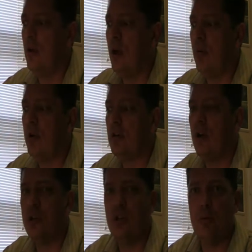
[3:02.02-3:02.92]
I want to
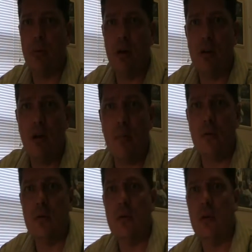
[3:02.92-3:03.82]
talk to you about an
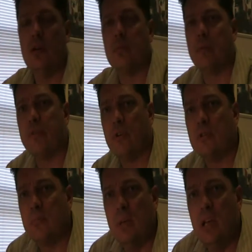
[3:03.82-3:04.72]
opportunity to reverse
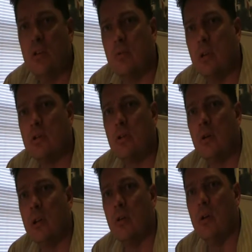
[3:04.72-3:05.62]
the bigotry that's
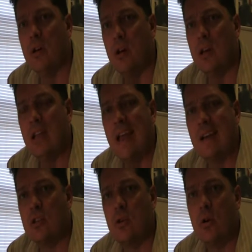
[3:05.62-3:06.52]
currently going on in
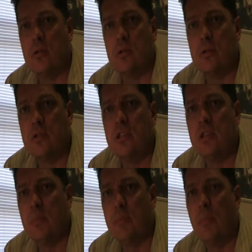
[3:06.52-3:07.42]
Canada's courts, the
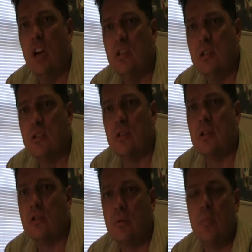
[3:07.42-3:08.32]
system of prejudice and
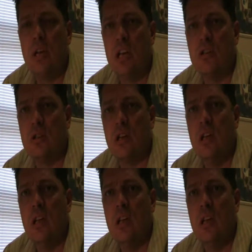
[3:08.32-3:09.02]
discrimination